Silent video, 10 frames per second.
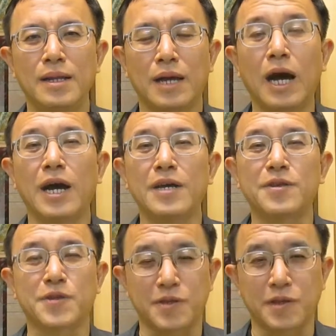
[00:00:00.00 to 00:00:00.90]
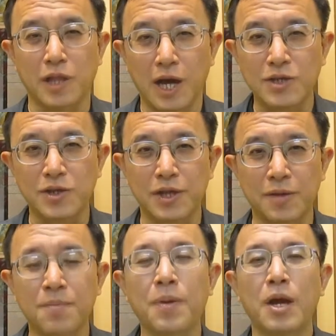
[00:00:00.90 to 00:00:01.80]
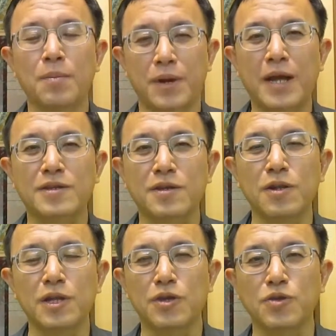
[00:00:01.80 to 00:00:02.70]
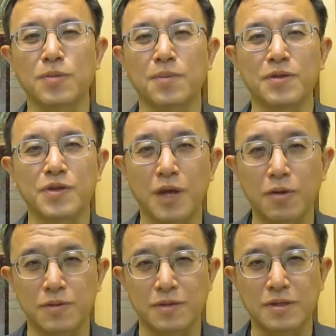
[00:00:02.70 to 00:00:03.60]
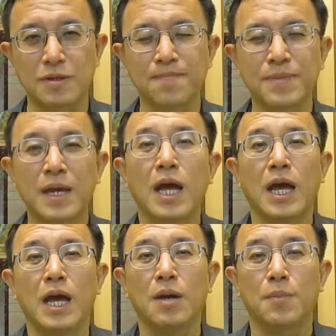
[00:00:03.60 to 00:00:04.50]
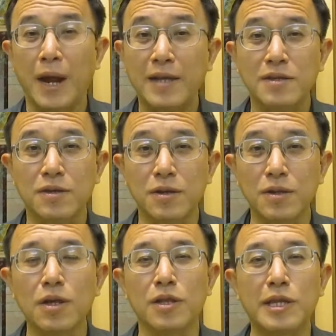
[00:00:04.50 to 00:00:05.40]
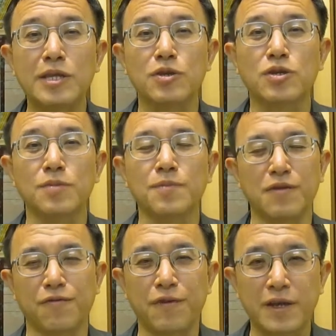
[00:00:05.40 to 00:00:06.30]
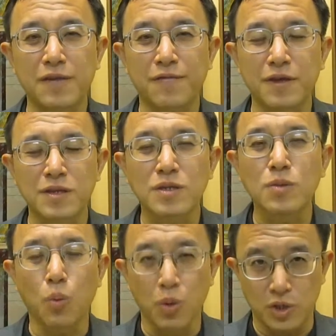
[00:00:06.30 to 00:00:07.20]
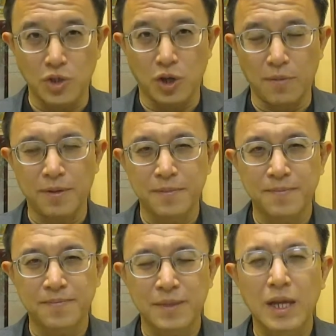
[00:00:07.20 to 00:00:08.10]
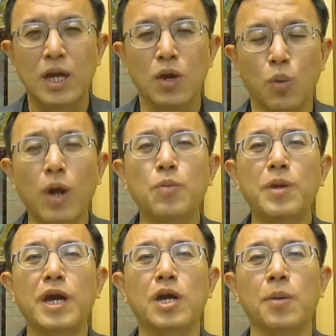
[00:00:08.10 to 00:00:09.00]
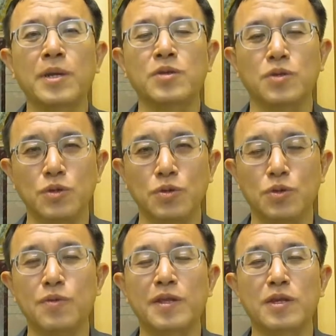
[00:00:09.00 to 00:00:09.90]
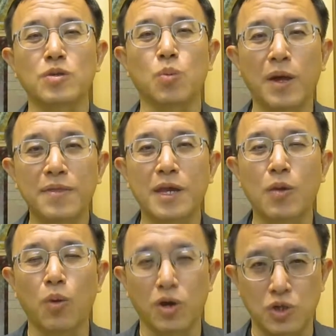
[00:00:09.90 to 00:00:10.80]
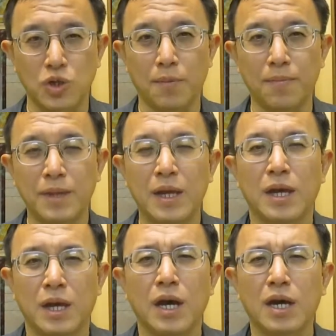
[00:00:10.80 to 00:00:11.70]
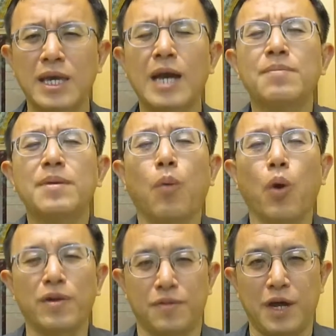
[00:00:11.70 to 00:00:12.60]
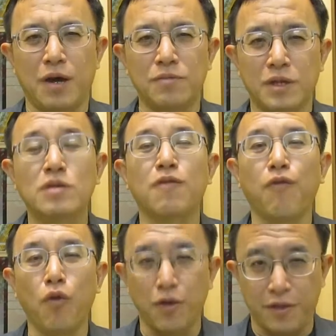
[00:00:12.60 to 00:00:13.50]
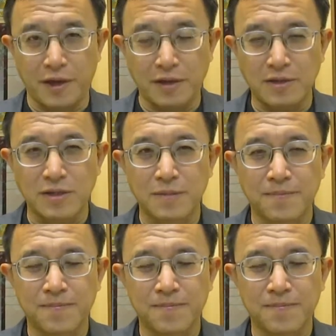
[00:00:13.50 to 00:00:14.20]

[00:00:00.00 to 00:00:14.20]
Hi, this is Elijah Lim, Practical Leadership Consultant. Practical Leadership Effectiveness Workshop. What we are going to do during this one-day workshop can be boiled down into four things.